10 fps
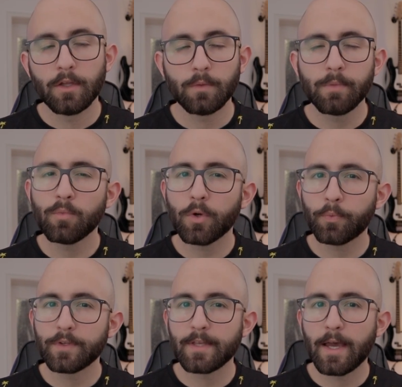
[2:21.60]
To be more
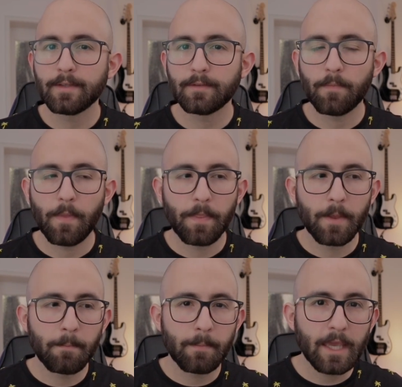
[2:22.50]
precise,
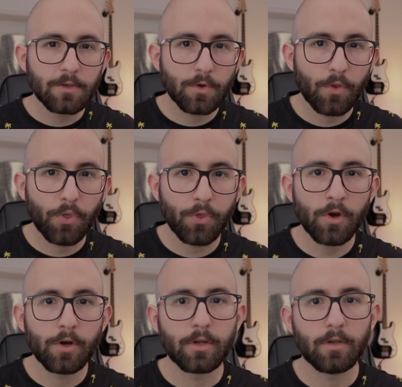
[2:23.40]
the major
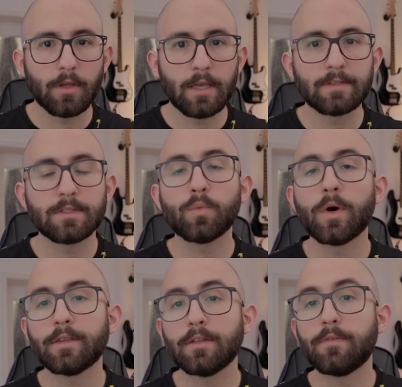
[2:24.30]
third is the
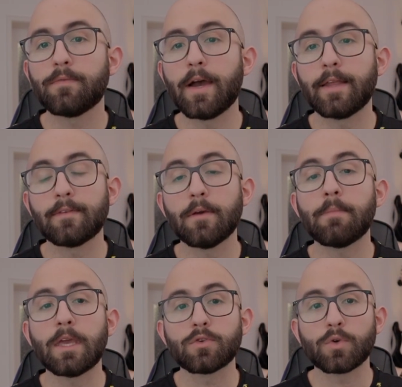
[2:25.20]
one that defines a
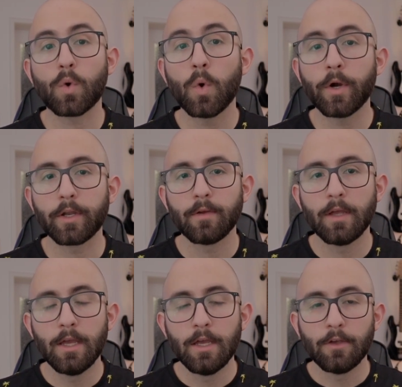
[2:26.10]
major chord.
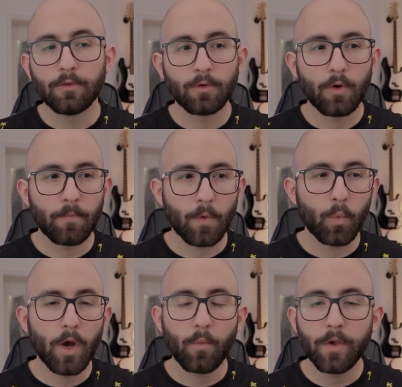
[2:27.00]
So
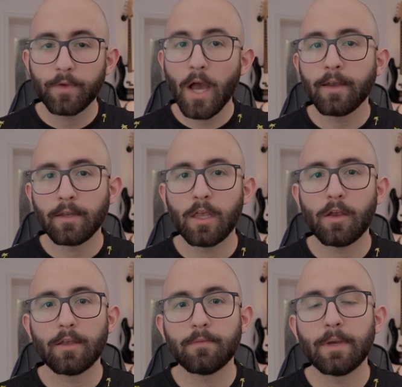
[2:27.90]
what we've gotten
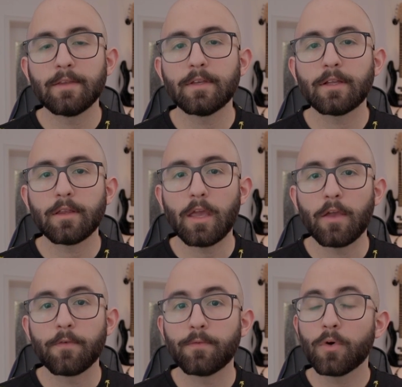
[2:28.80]
here is basically
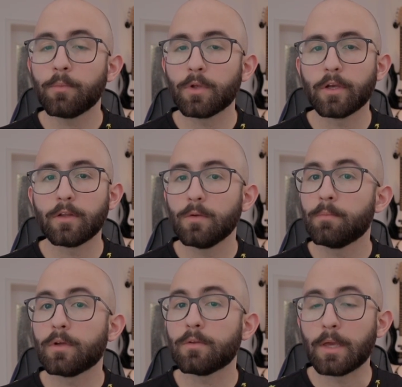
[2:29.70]
a formula to
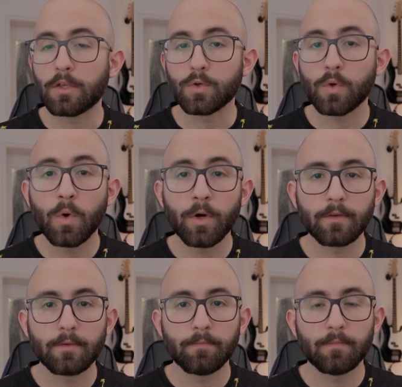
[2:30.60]
build major
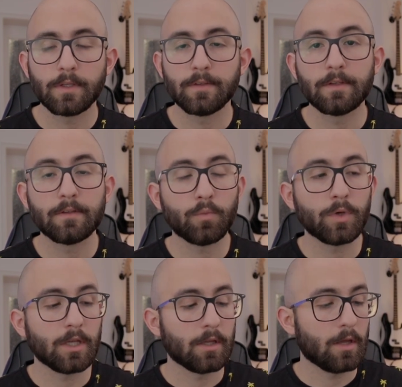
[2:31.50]
chords. This is,
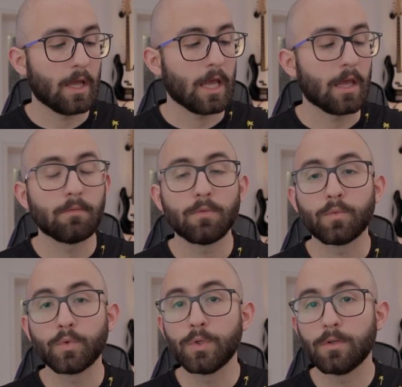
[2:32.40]
we need a
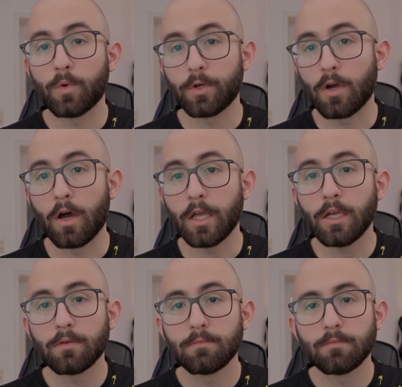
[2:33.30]
root or tonic,